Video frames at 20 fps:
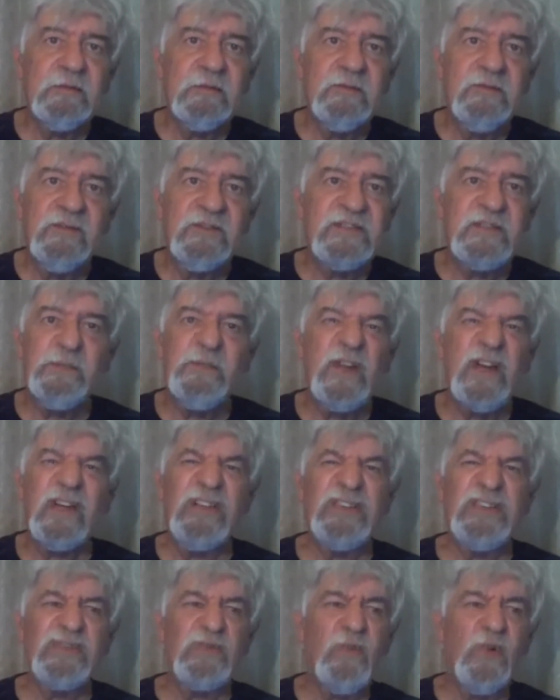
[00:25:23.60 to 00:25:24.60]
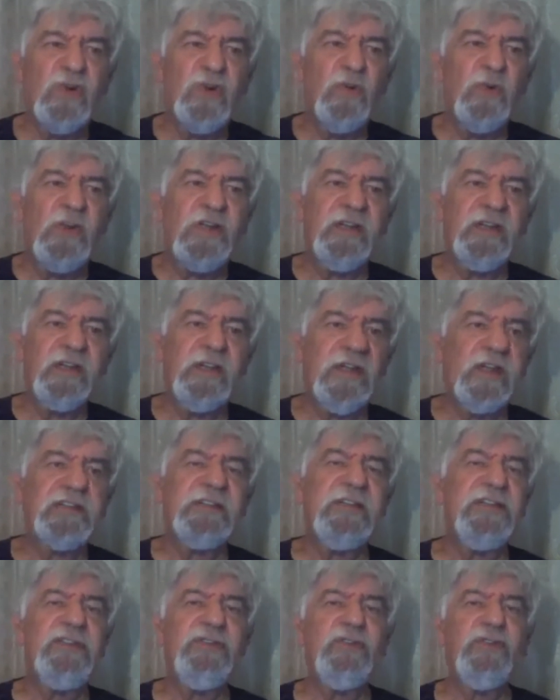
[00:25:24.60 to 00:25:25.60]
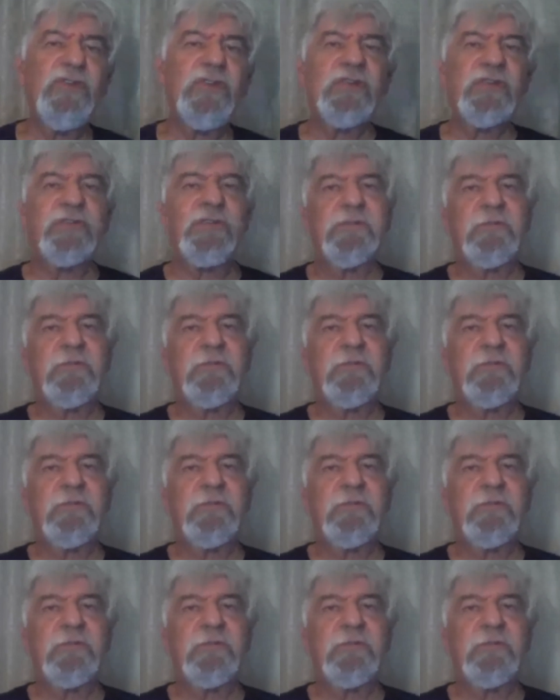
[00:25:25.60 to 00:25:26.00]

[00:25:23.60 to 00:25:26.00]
he said, but I can just walk away. I tell you, you can't.